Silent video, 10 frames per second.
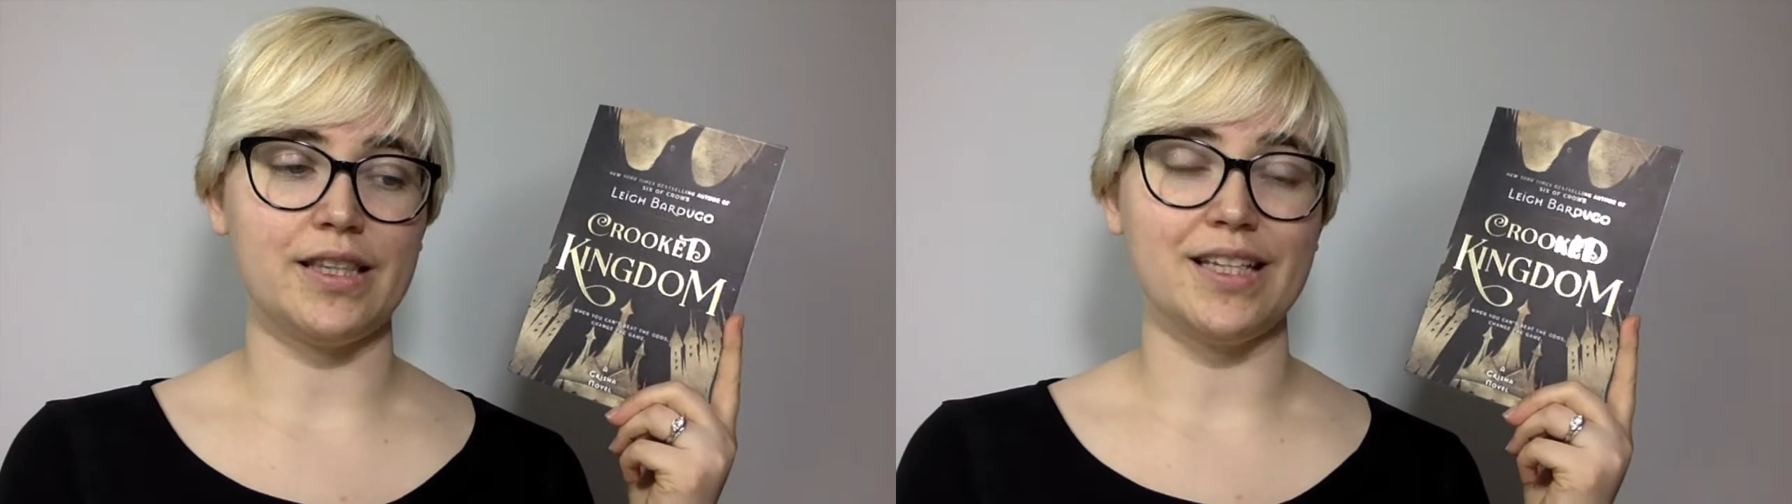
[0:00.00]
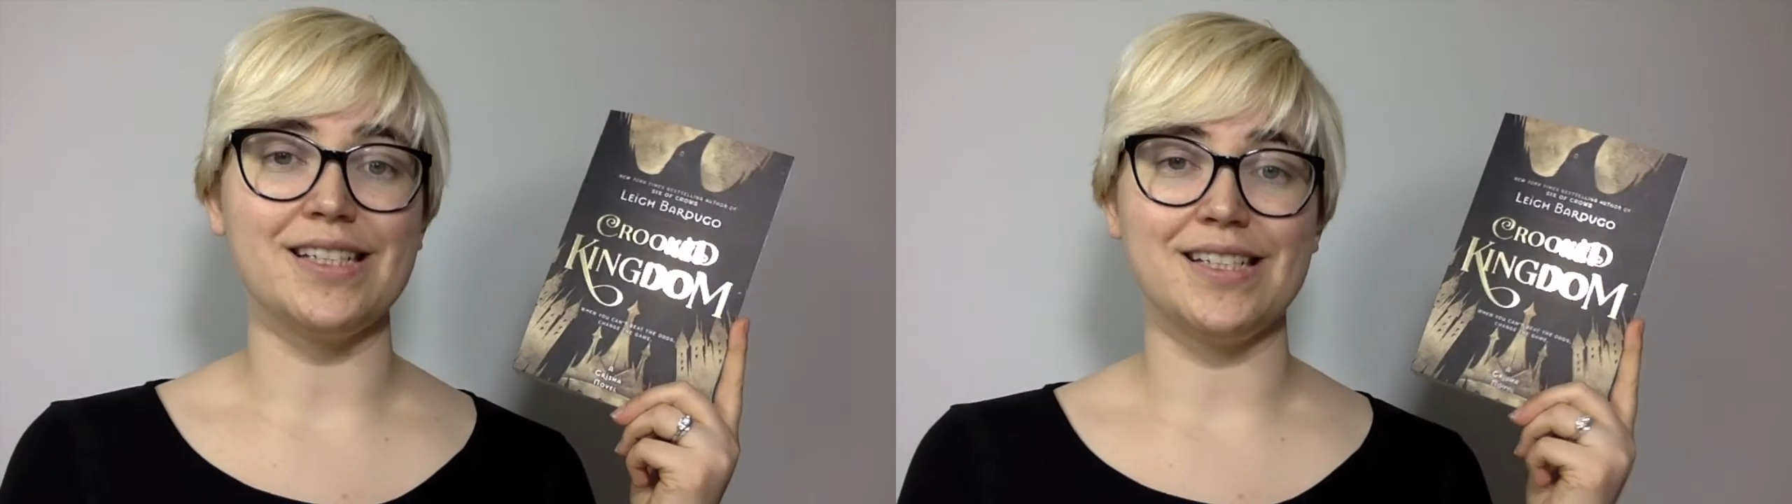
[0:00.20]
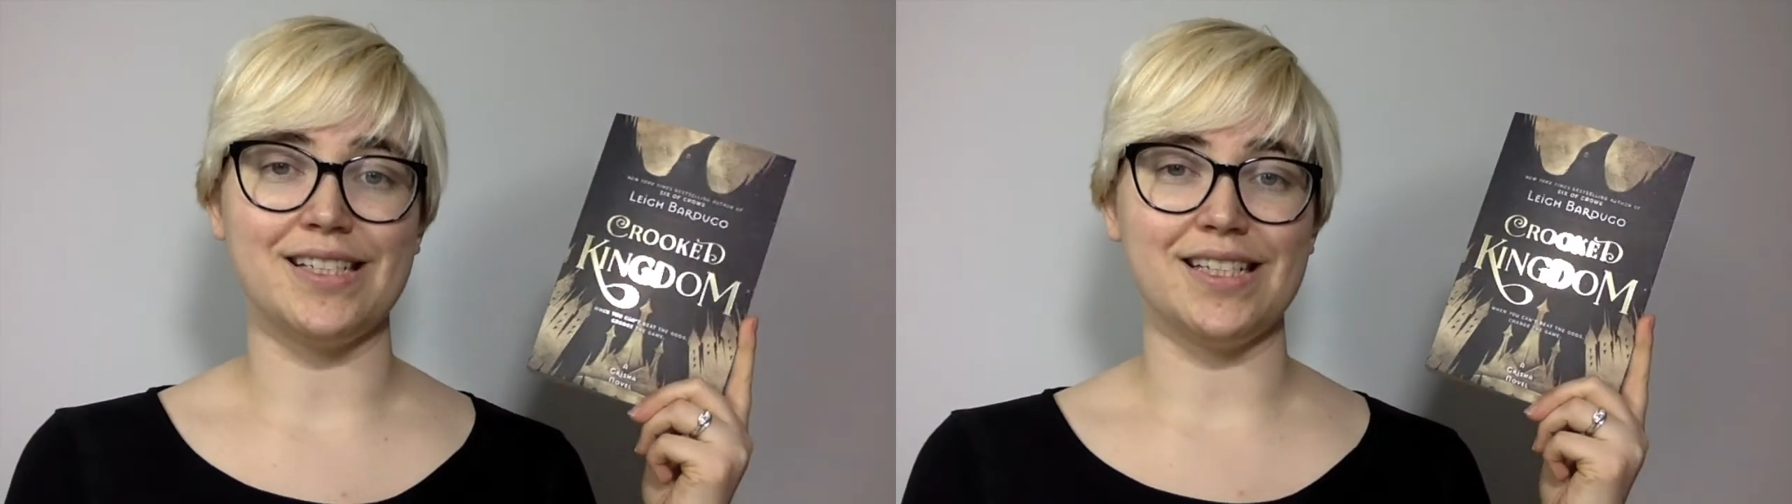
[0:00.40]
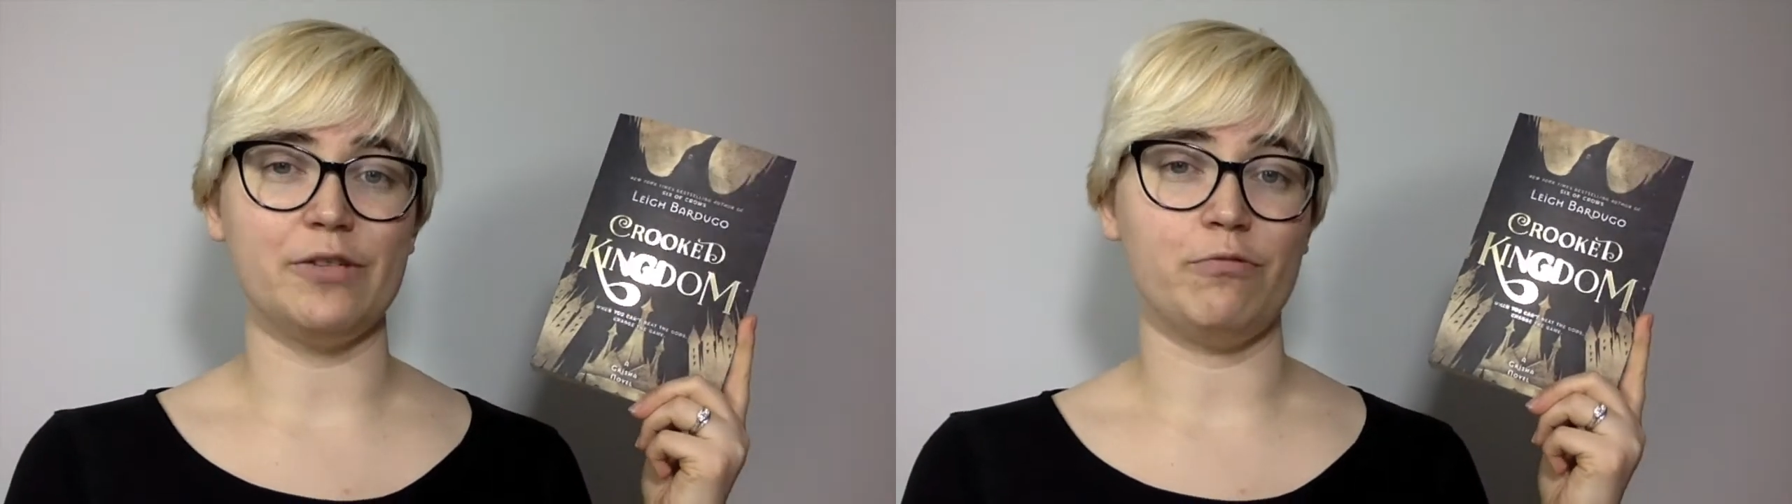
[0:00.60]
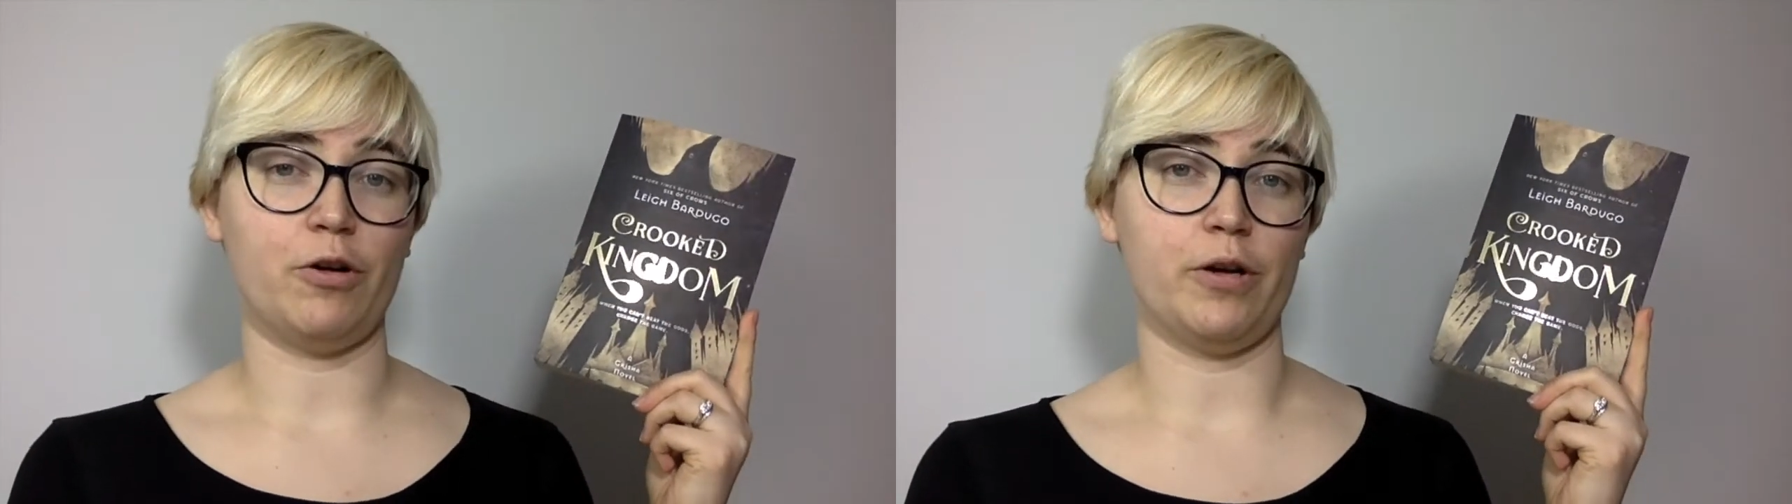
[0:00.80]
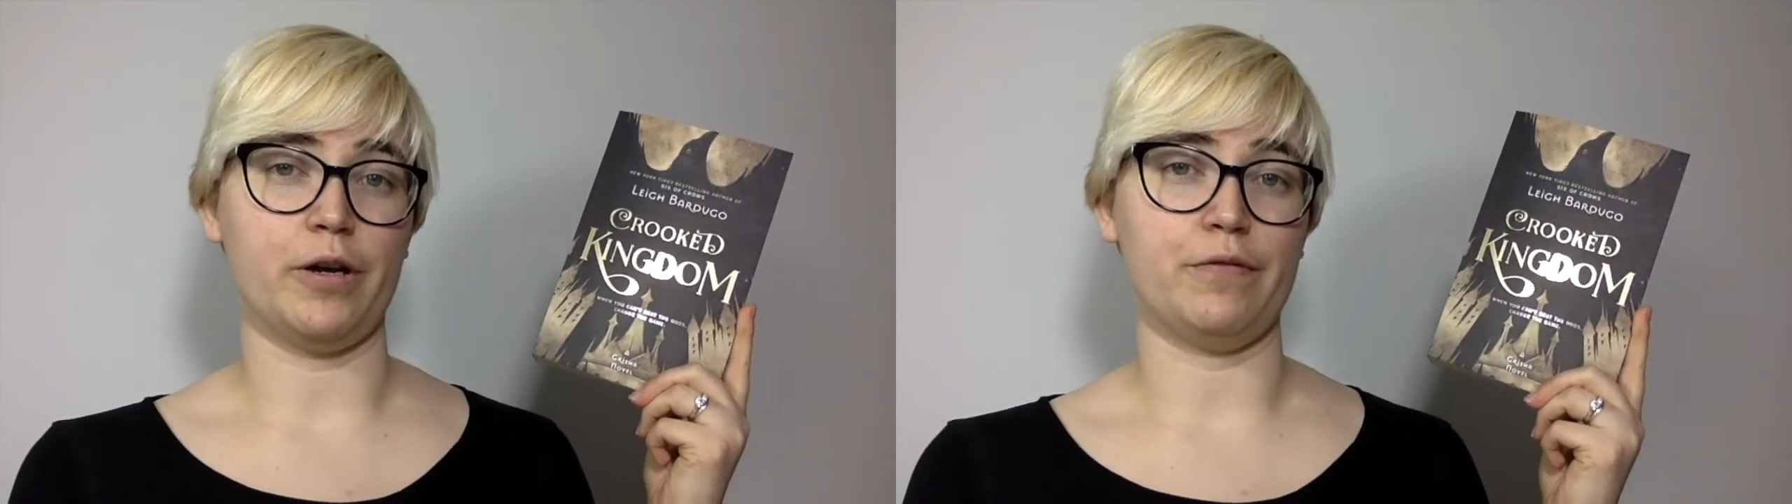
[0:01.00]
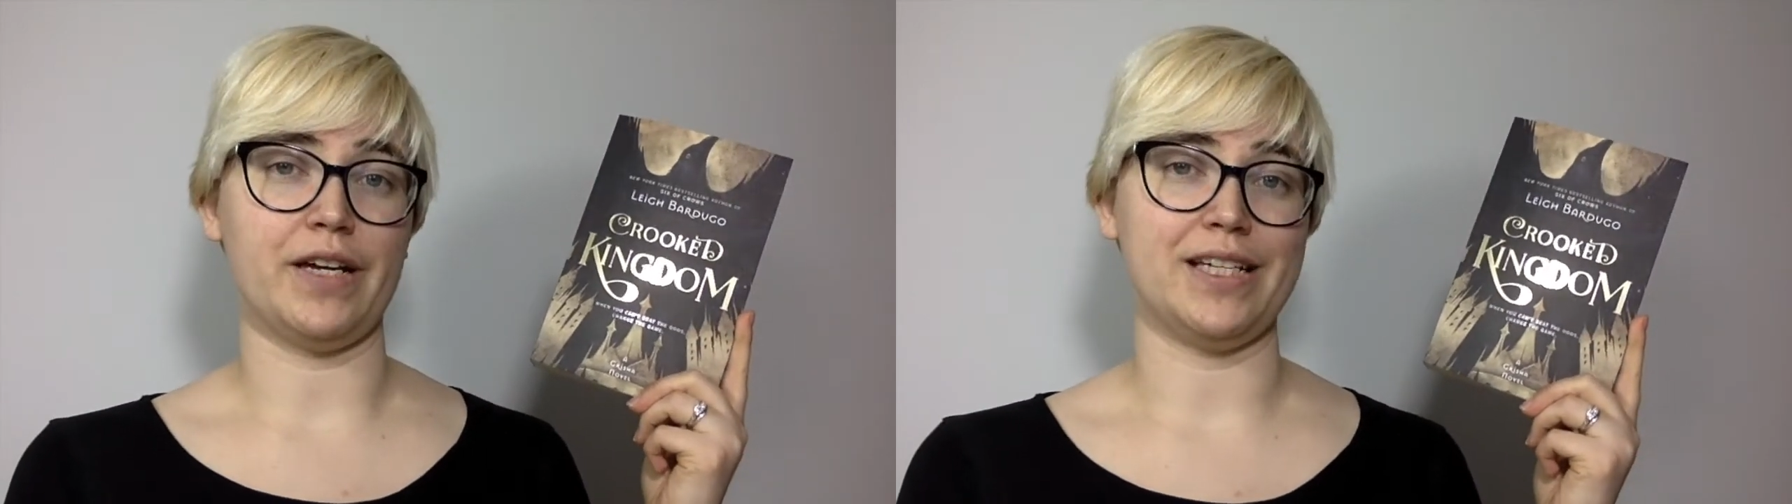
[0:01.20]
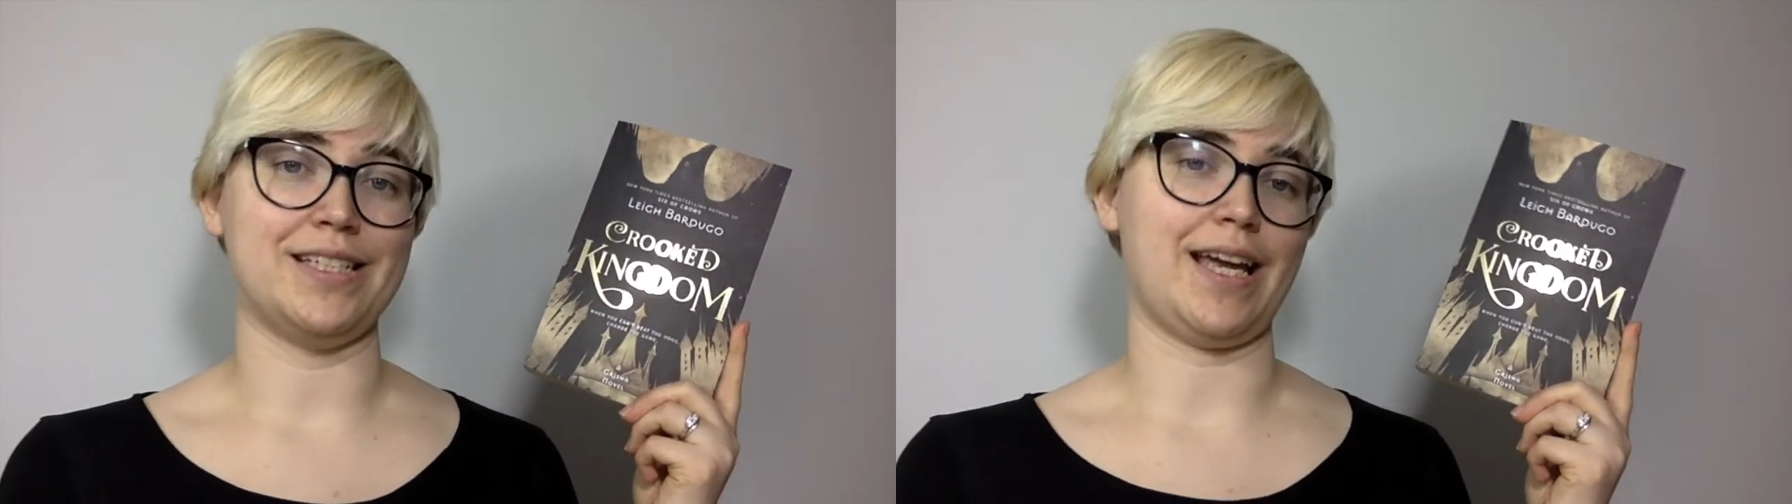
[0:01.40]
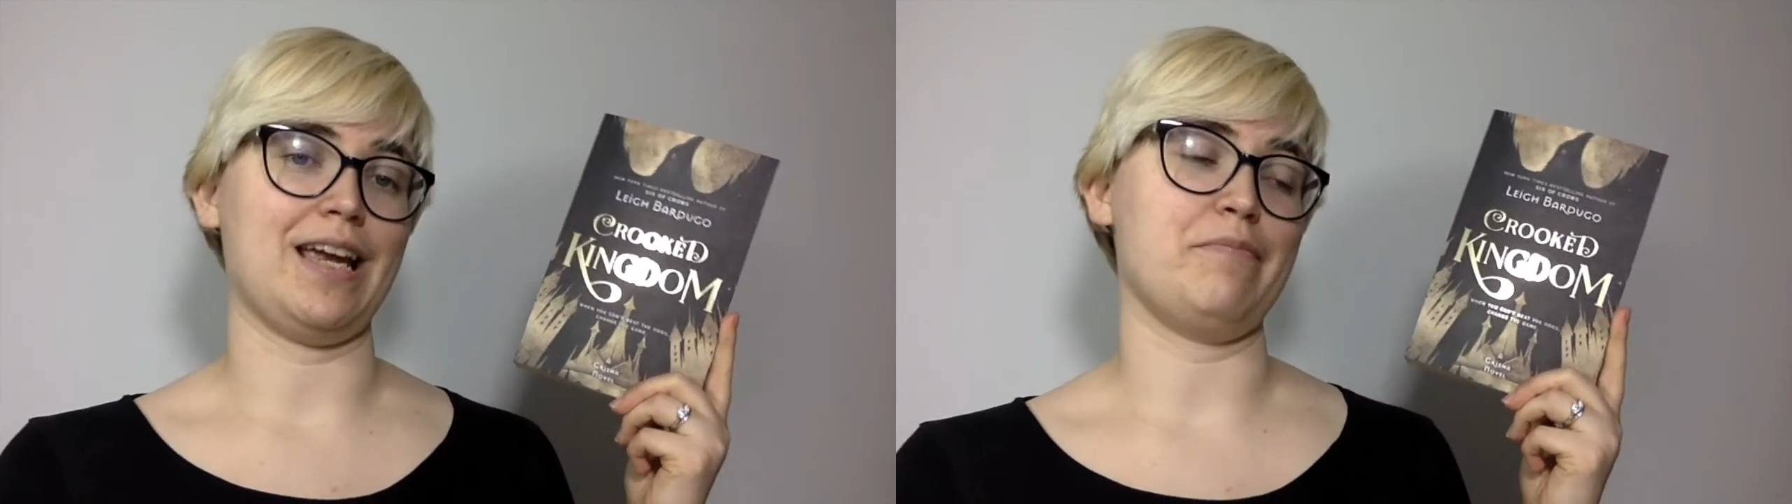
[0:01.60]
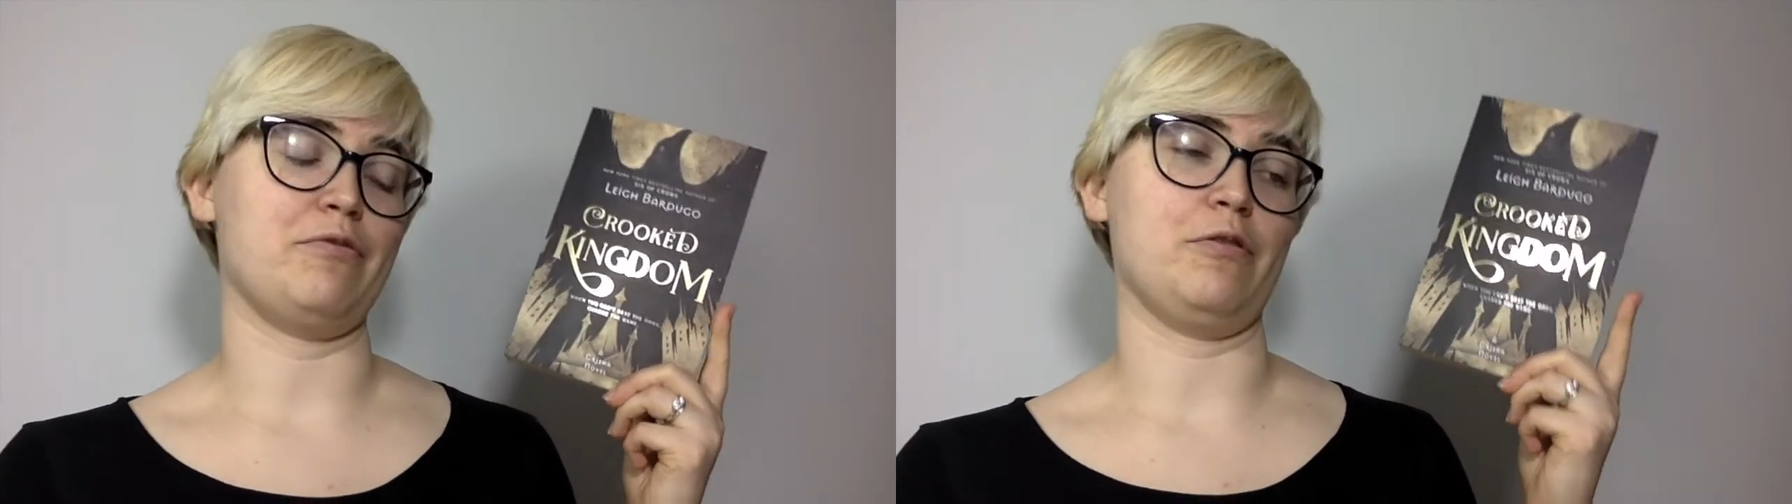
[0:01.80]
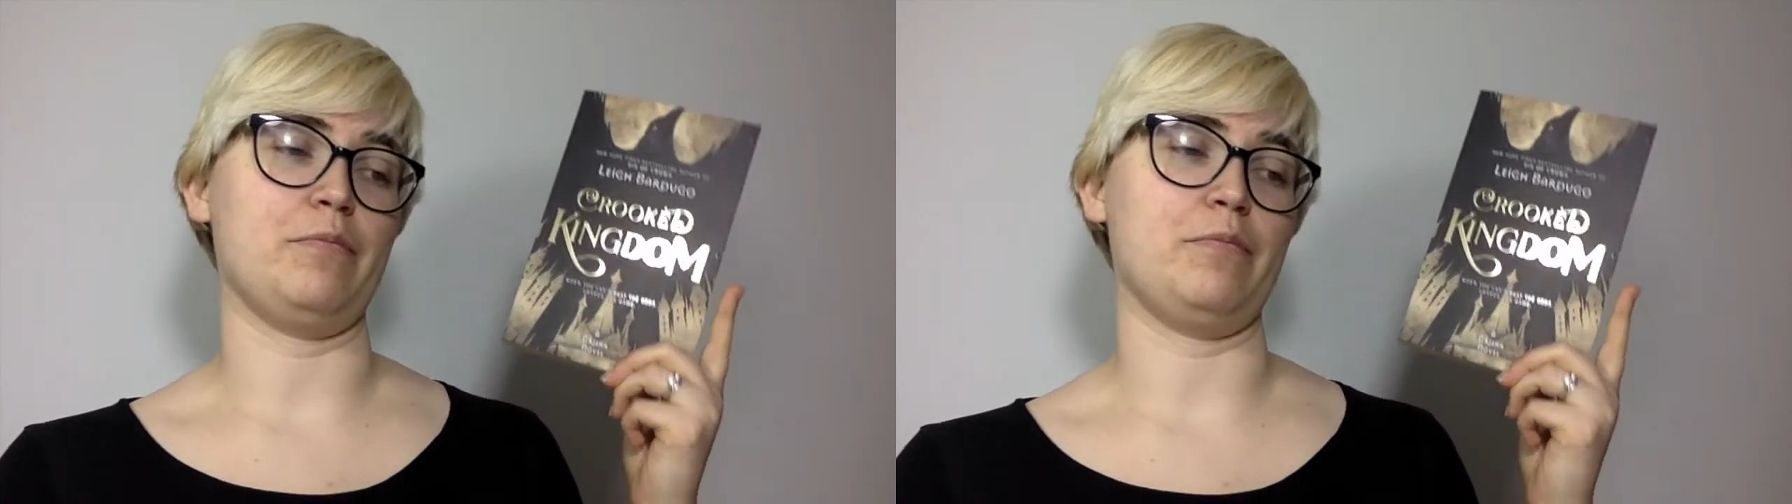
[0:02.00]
This did roll over into April,